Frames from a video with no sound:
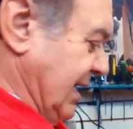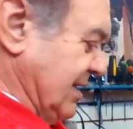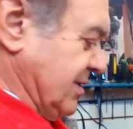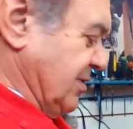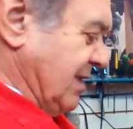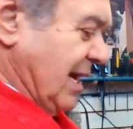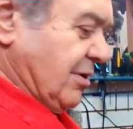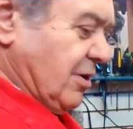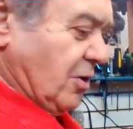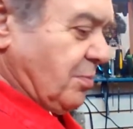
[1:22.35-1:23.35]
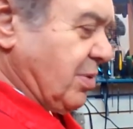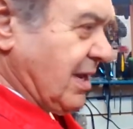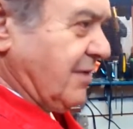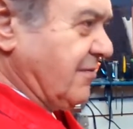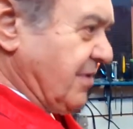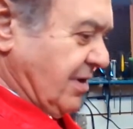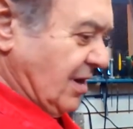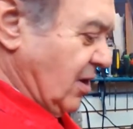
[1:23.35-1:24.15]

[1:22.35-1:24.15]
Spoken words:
And so now it'll play very